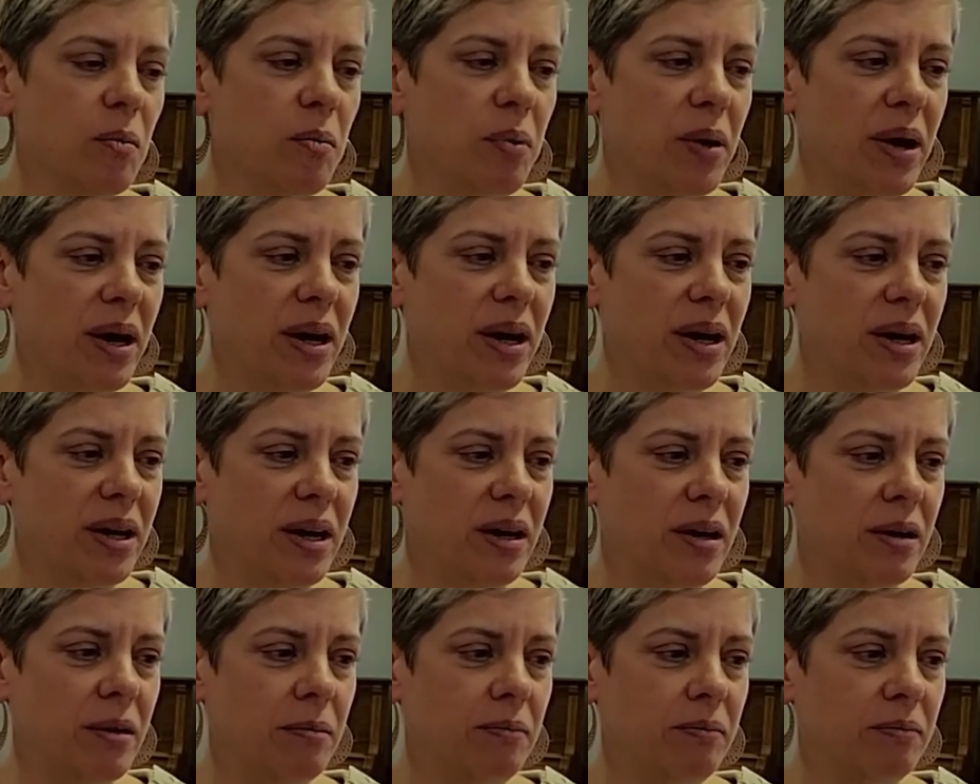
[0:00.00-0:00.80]

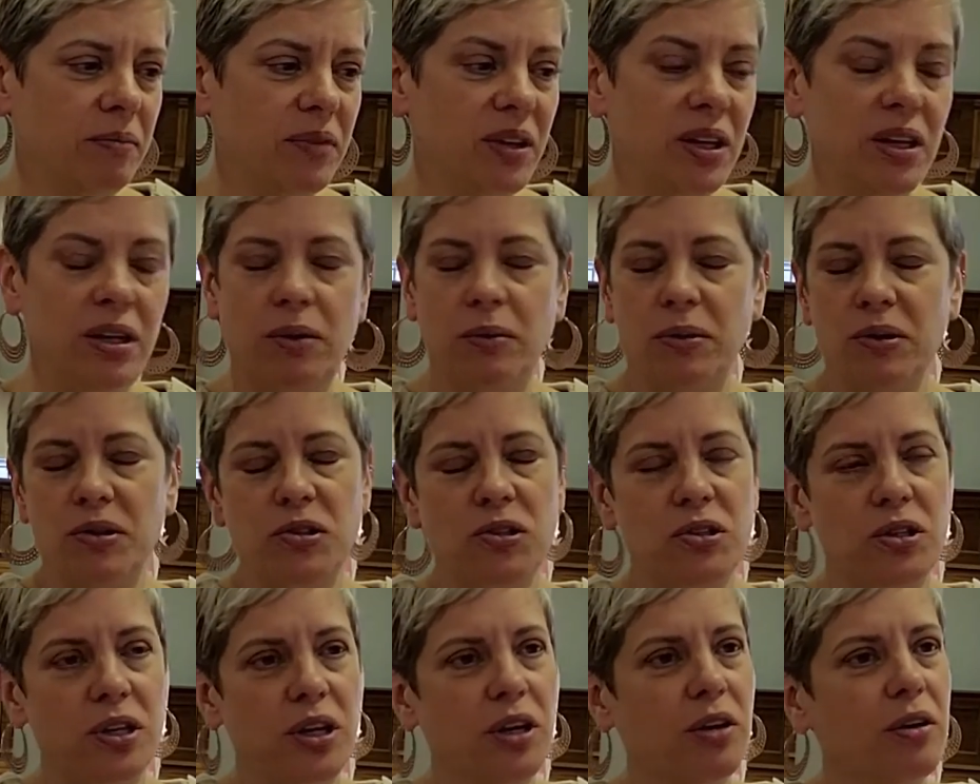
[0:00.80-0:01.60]
But he
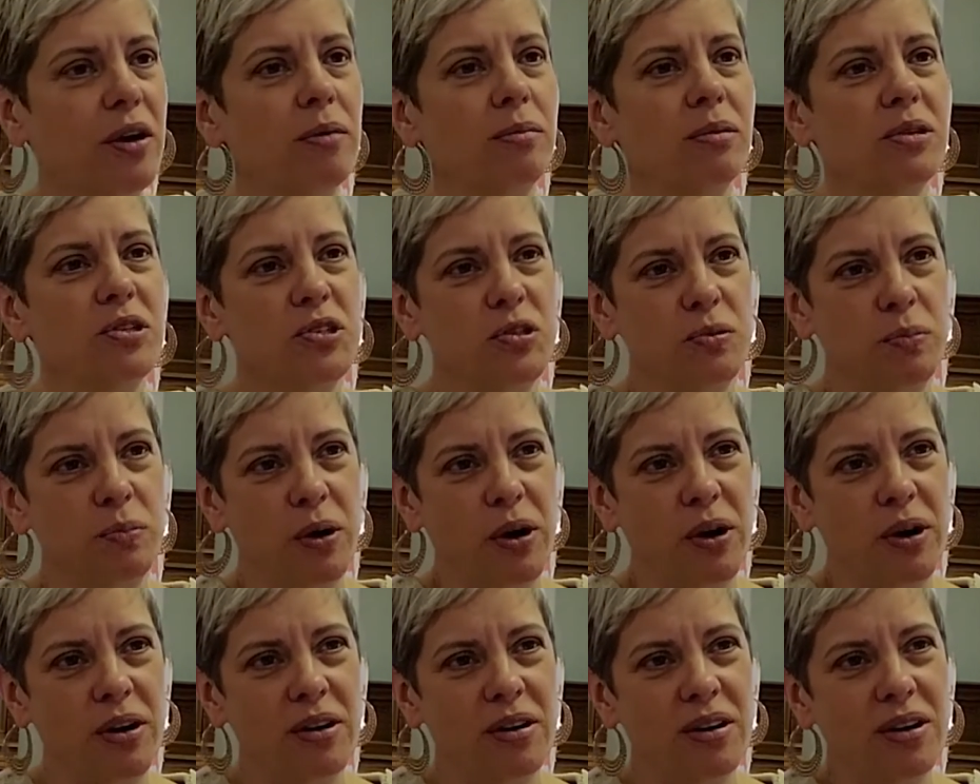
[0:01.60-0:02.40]
was incredibly
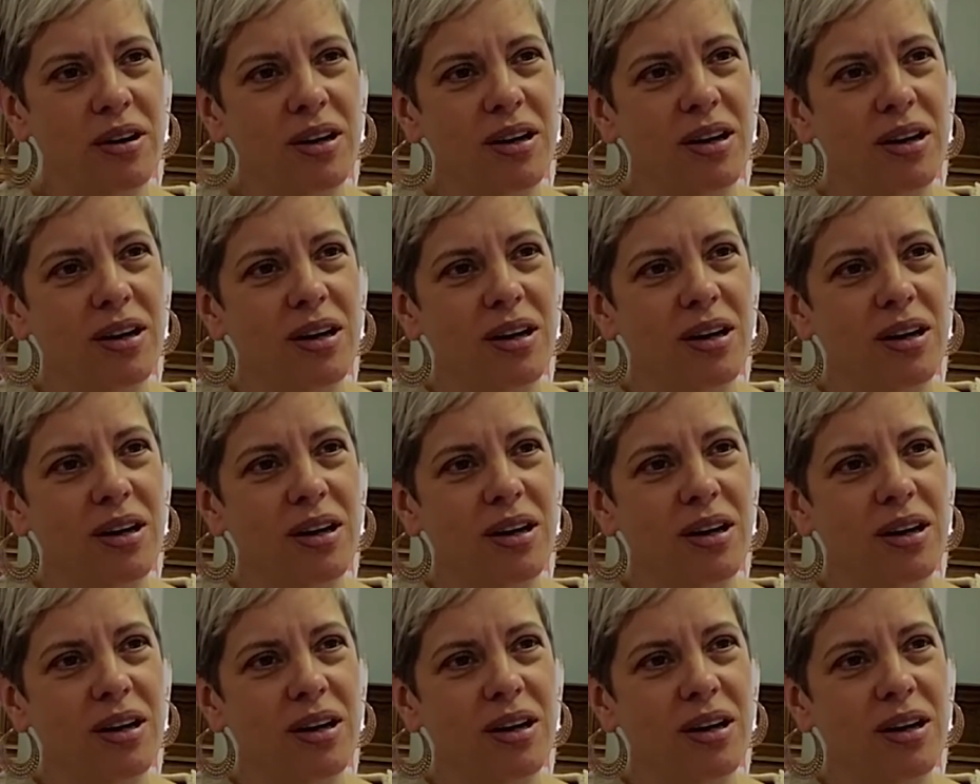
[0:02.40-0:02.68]
smart,